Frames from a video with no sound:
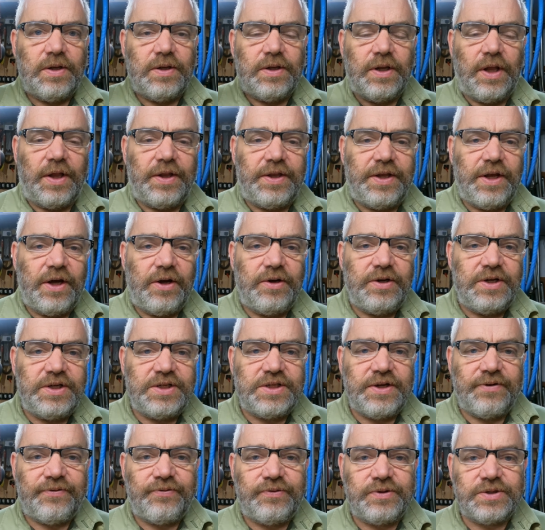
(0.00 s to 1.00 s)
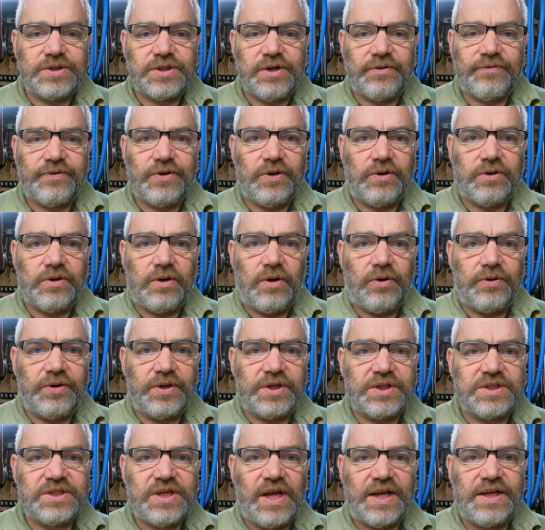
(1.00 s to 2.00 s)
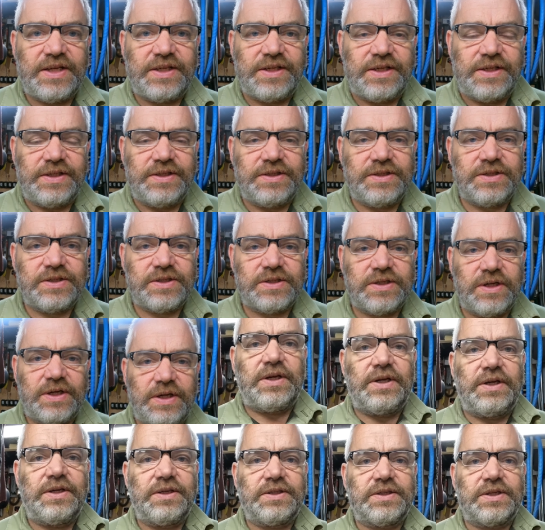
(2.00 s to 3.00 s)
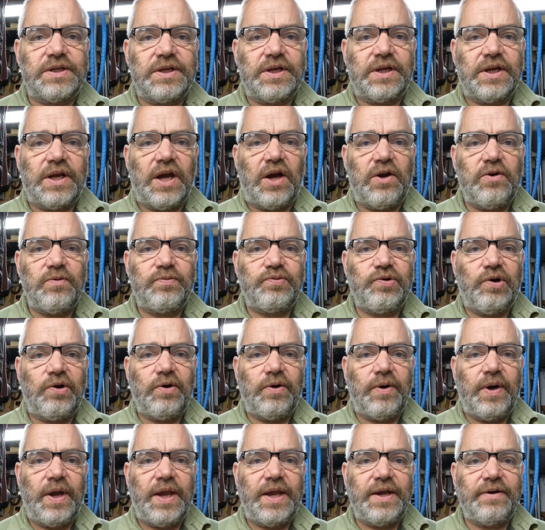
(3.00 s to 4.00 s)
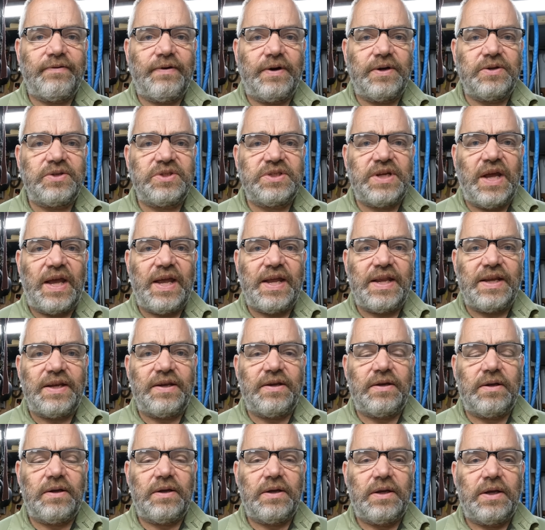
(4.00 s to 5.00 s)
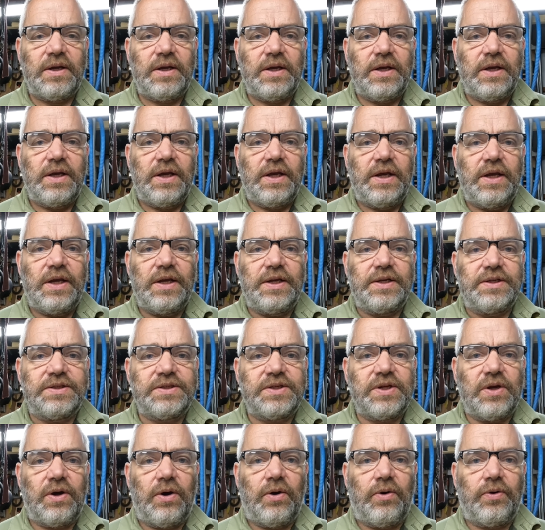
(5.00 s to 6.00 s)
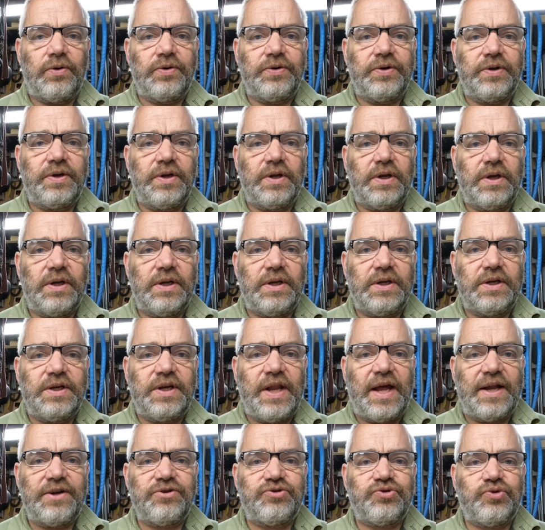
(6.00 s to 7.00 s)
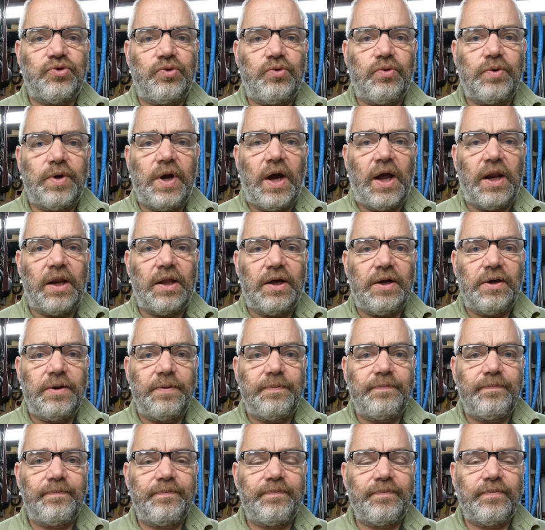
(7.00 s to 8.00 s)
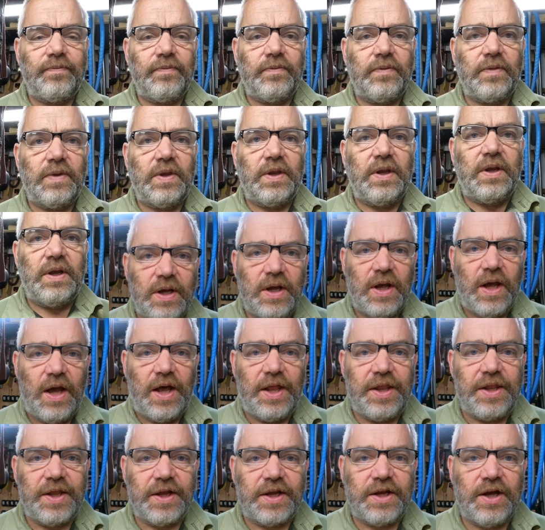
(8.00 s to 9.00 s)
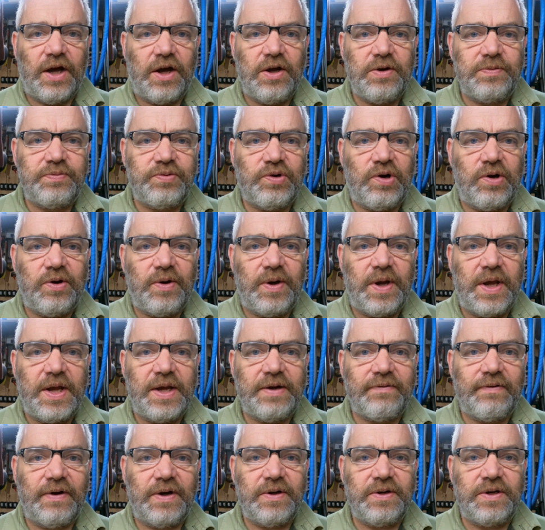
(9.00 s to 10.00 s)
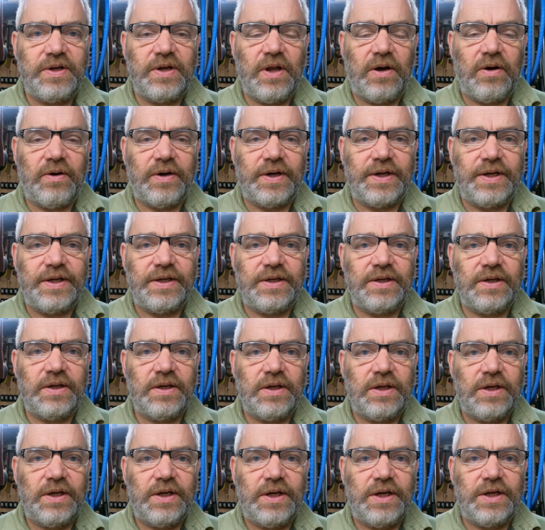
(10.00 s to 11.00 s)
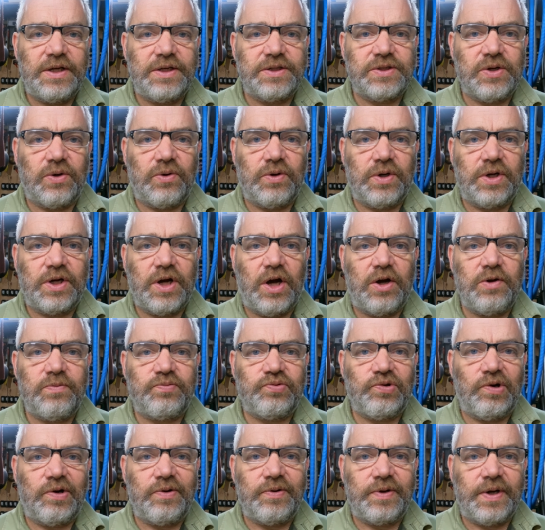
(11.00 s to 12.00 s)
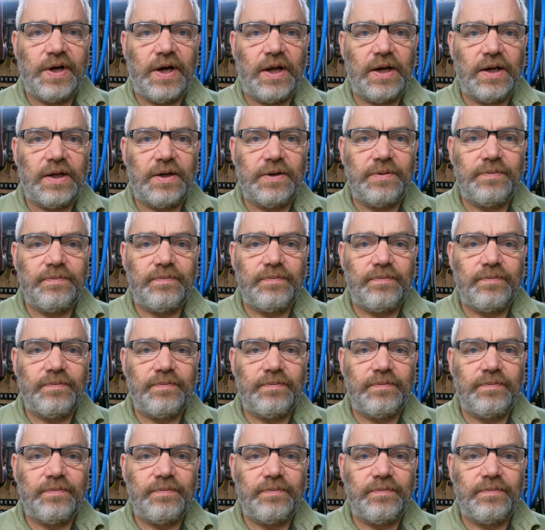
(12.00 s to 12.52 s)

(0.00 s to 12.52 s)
Now the only difference I've got on the settings is the GoPro Hero 10 is on natural colour and the GoPro Hero 9 is on GoPro colour,